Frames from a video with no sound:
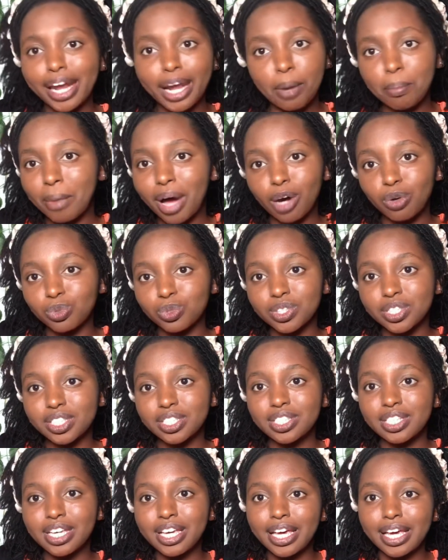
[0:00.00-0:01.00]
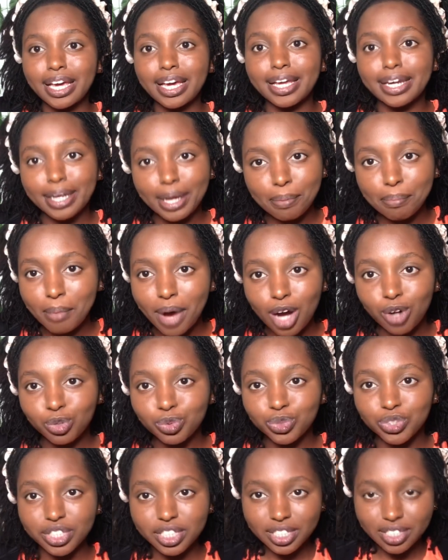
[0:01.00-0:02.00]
I'm out, and I'm out.